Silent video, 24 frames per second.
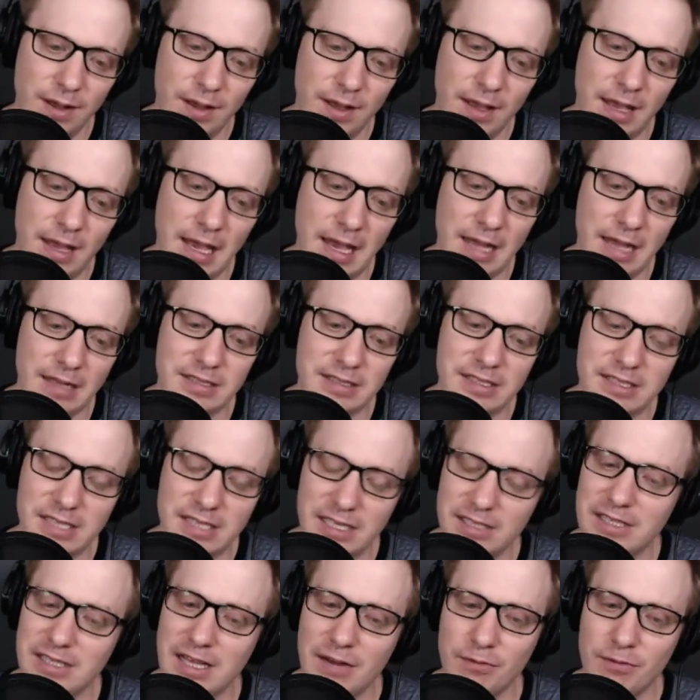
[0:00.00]
And
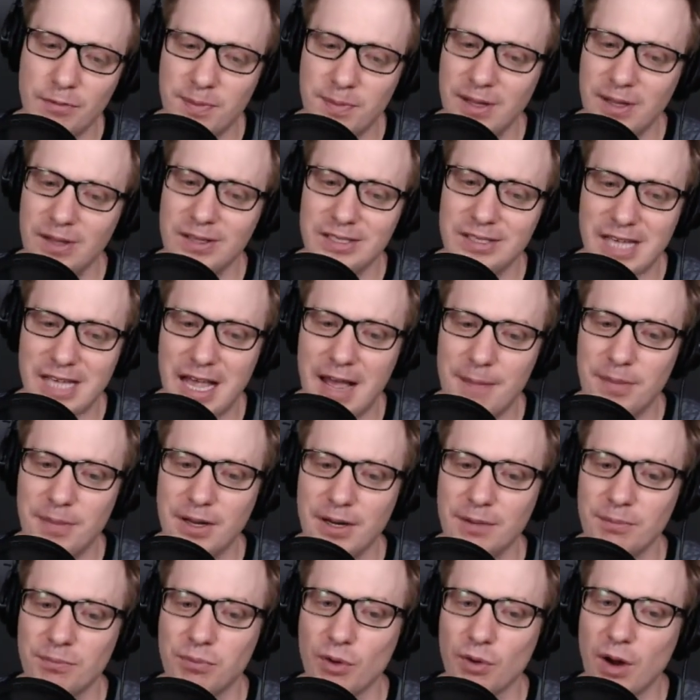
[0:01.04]
since that repeal has
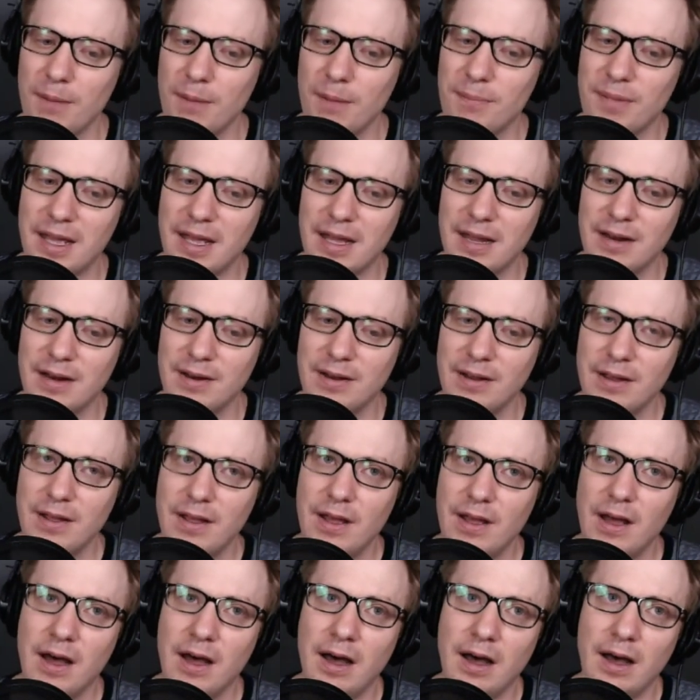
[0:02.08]
happened, broadband
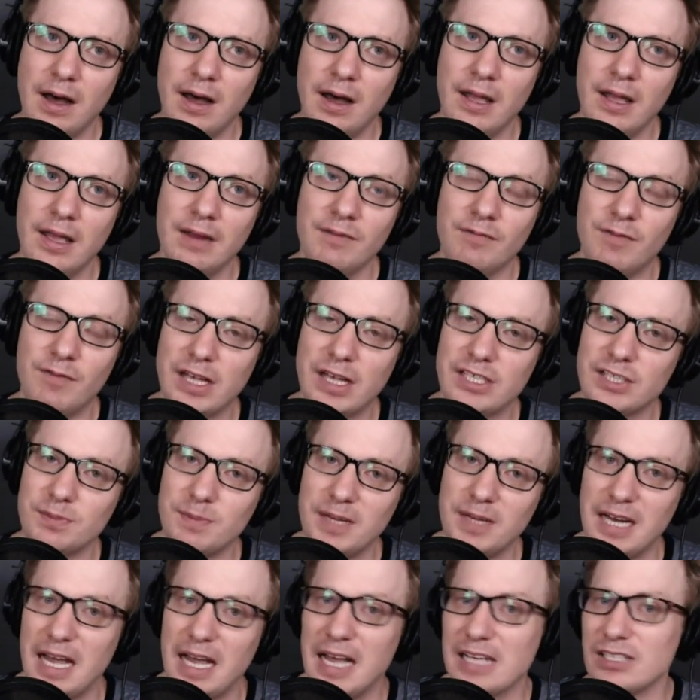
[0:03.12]

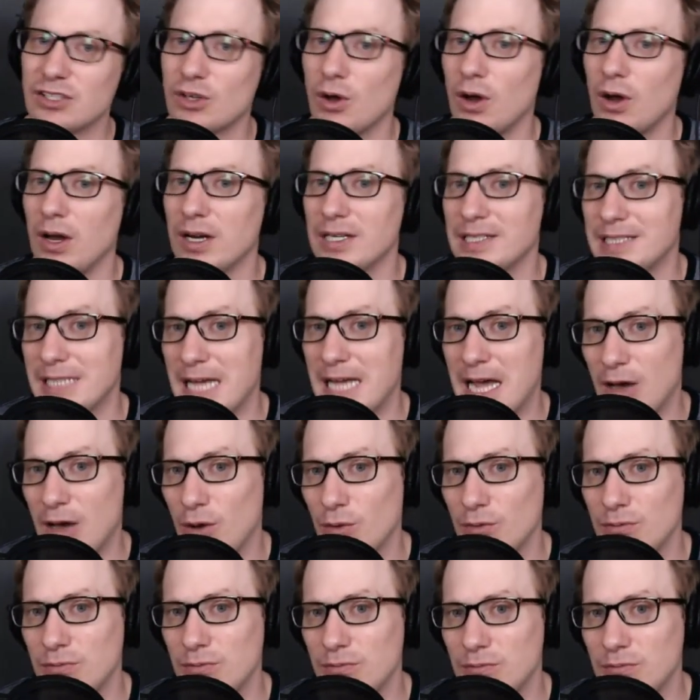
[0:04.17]
investment has gone
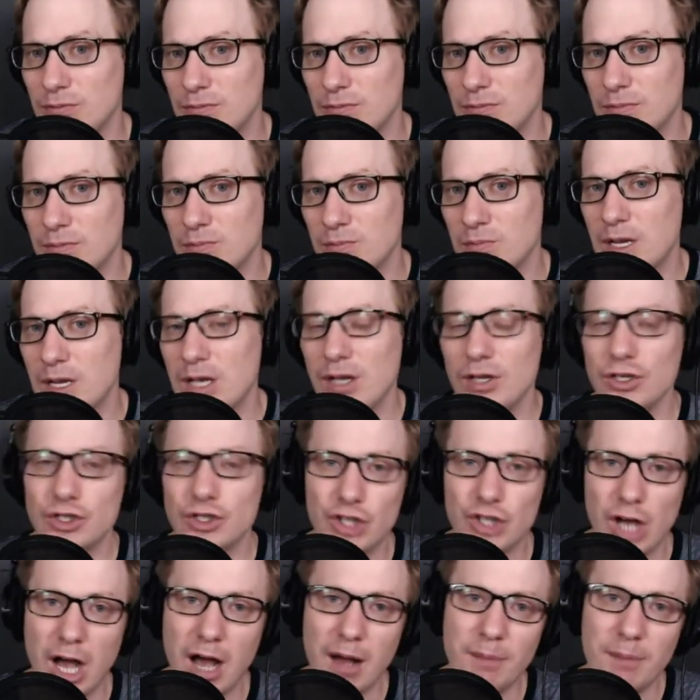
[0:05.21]
down.
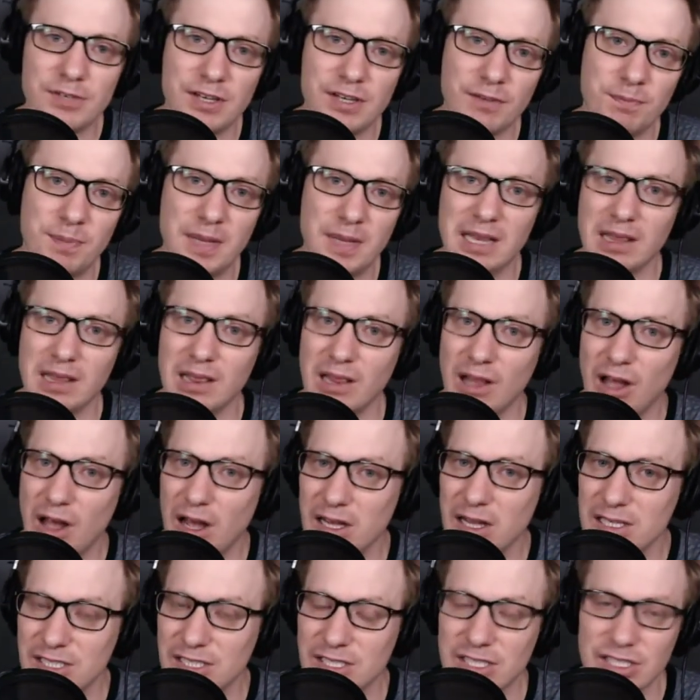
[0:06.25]
Jobs have been
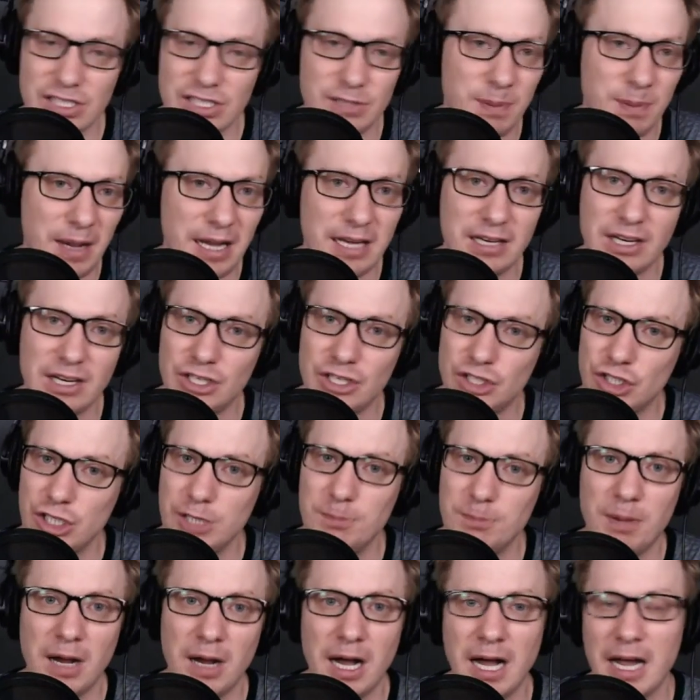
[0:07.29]
lost despite
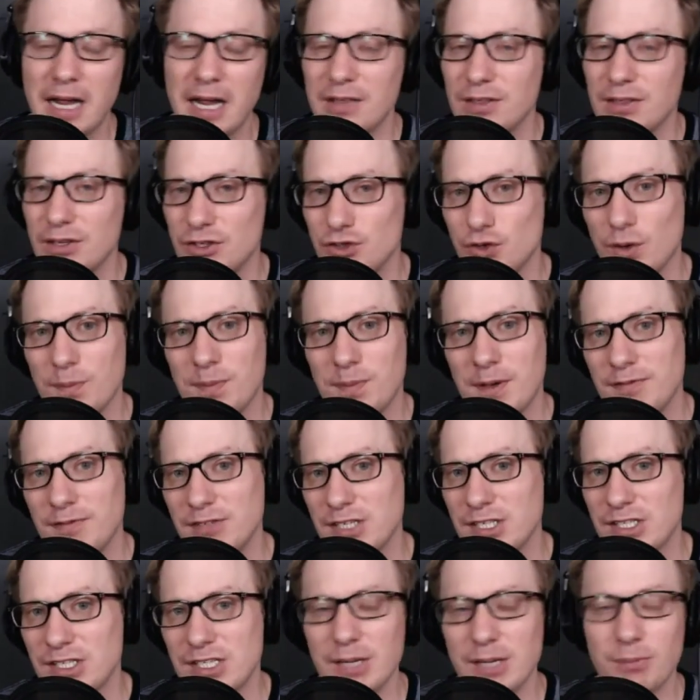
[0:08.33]
Ajit Pai and the Trump
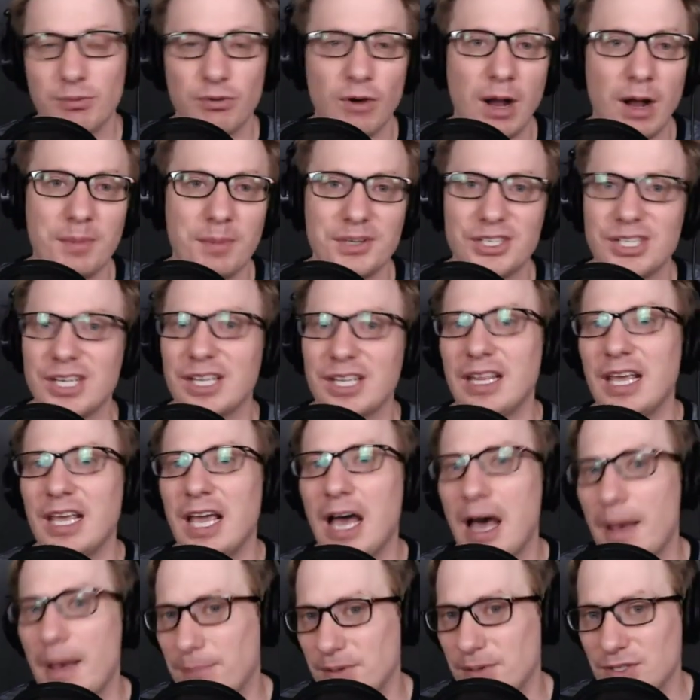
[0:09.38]
FCC promising the
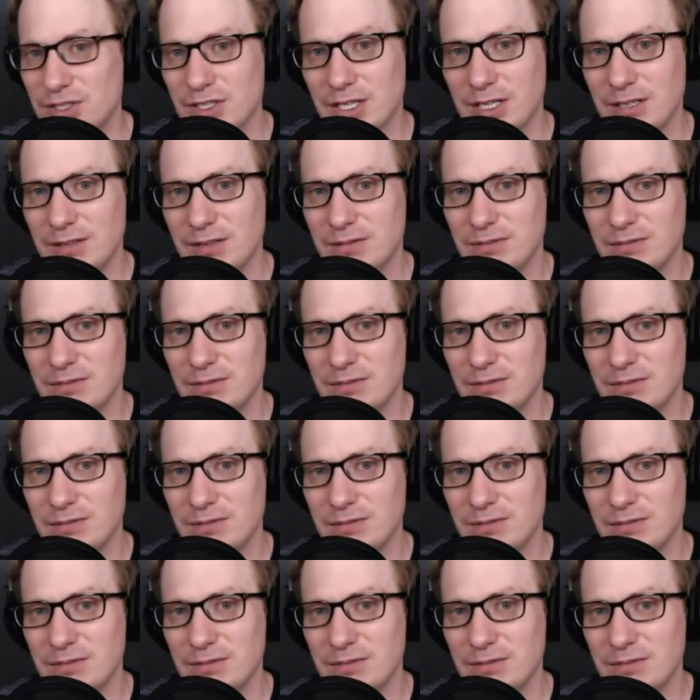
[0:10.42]
opposite.